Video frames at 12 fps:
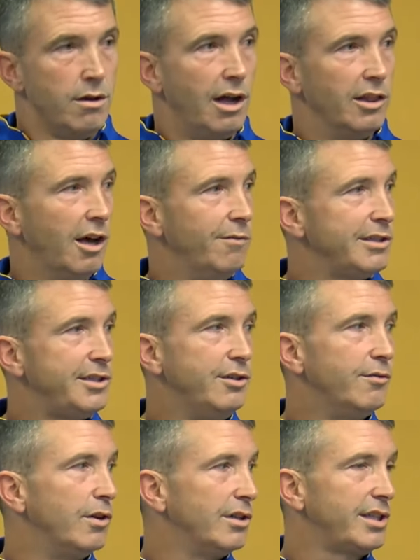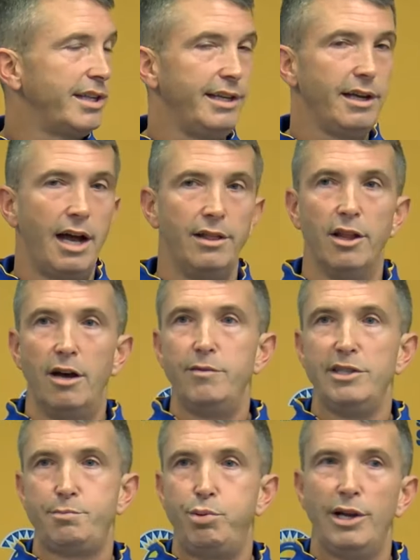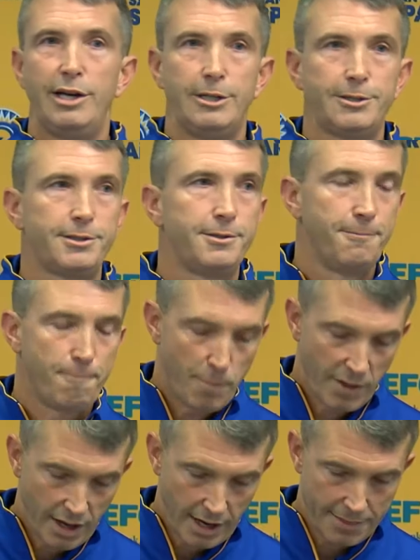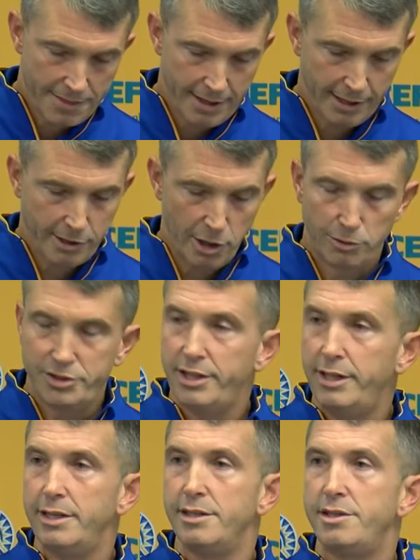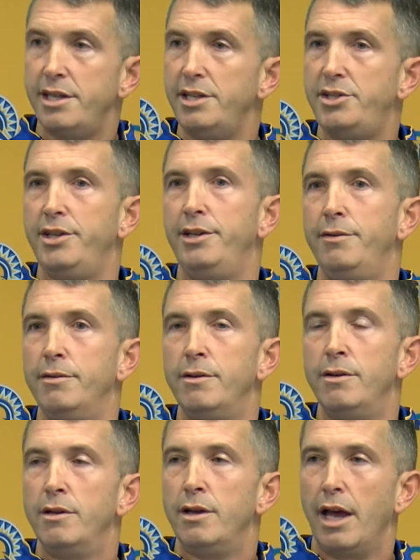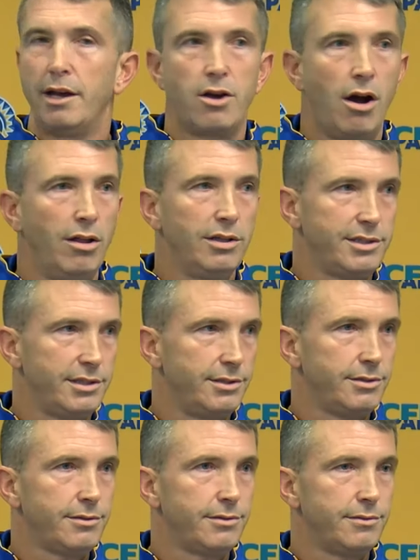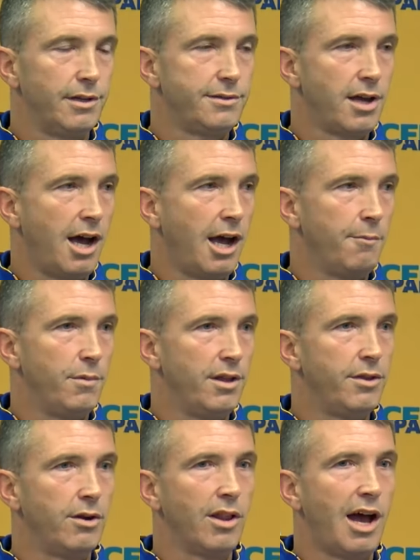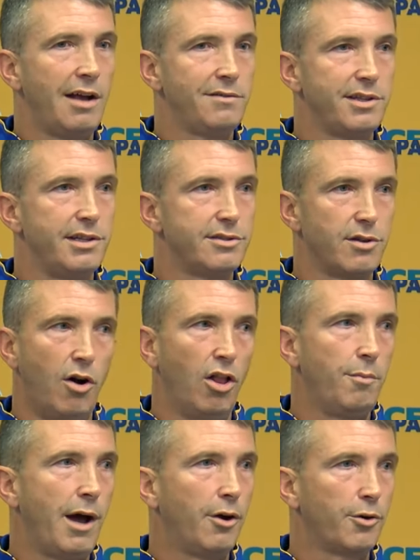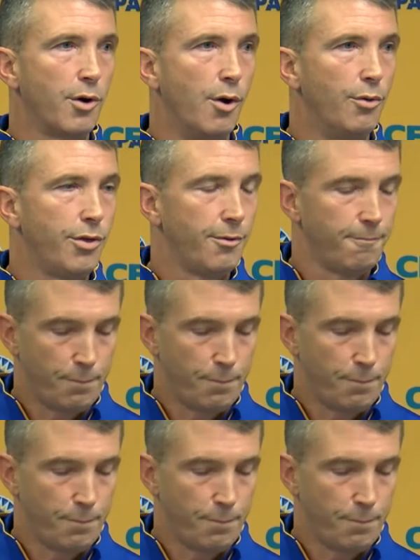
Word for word: I love this university. I love these players. I think coaching is teaching, and college is a time in their lives that is all about growth.